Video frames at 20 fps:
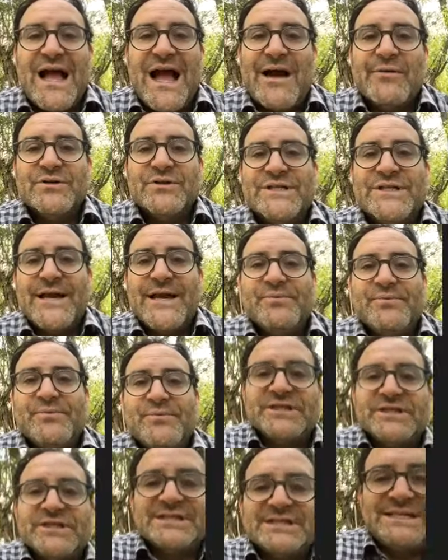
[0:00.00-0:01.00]
I was able
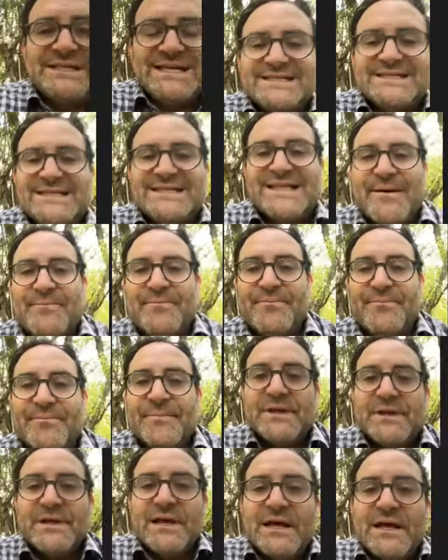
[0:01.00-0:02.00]
to seize them
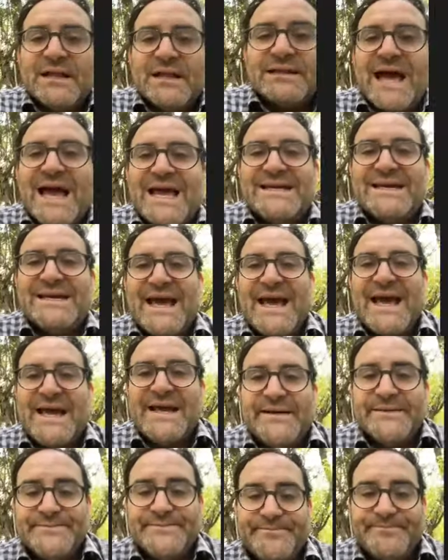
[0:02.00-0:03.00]
like
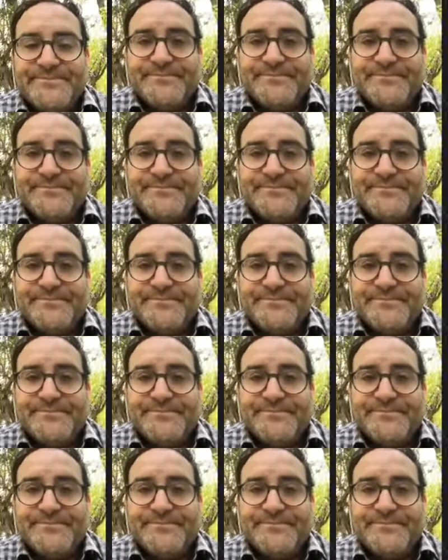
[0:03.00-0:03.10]
a,